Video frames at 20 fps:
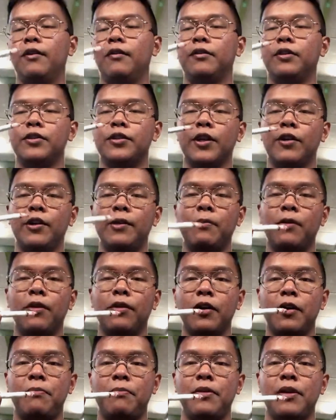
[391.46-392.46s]
The cherry ball
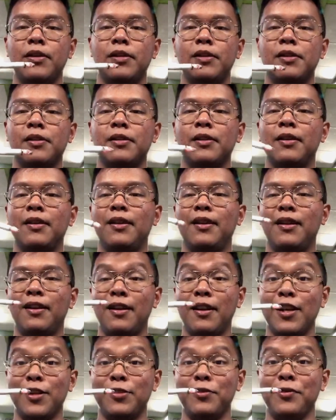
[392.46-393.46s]
now pressed.
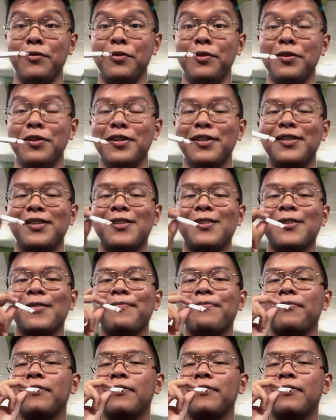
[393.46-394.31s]
Let's review this.